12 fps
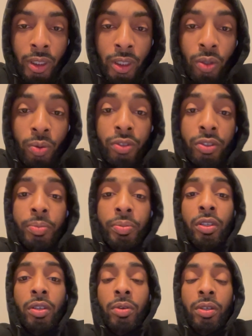What's up,
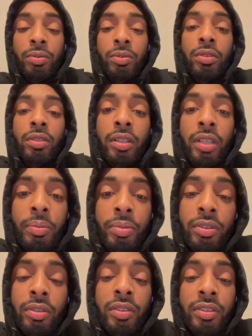y'all? Welcome to another
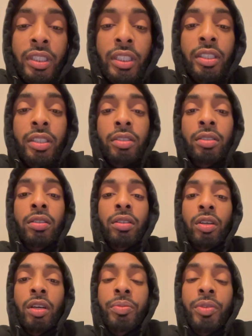episode of Syndicate
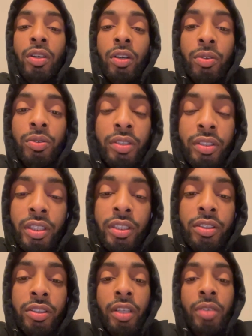Talk. I'm your host,
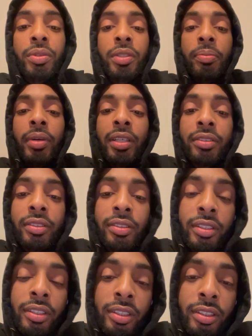TJ, with the Boxing
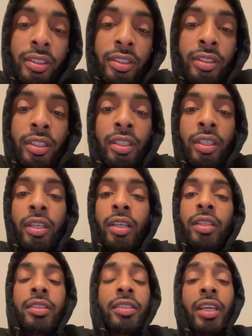Syndicate.
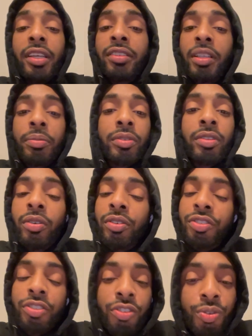And today's episode
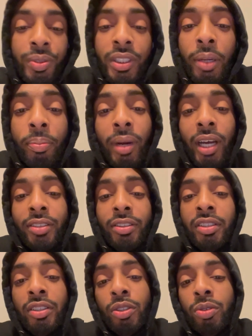is just really a
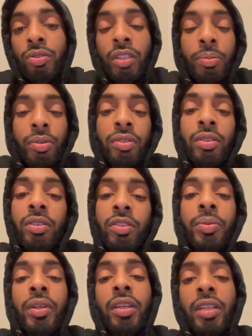boxing news episode. There's
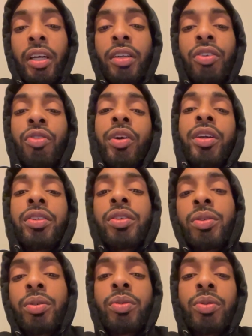been a lot of great
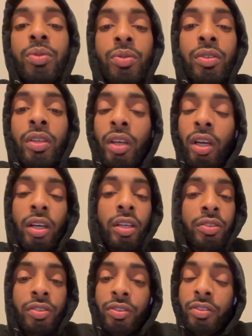news
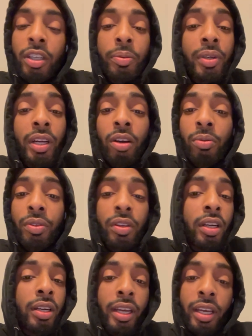just coming out within
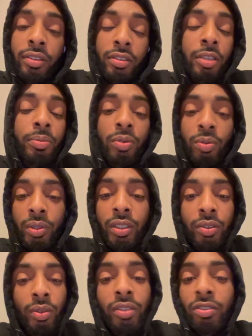the last couple of
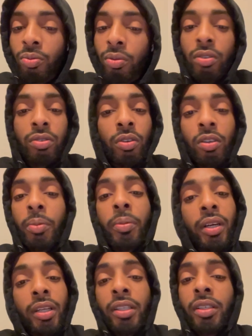weeks, so I just wanted to talk
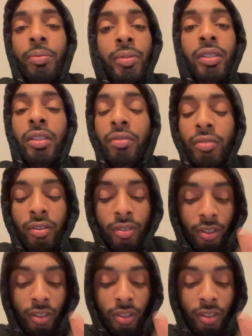about a little bit of it.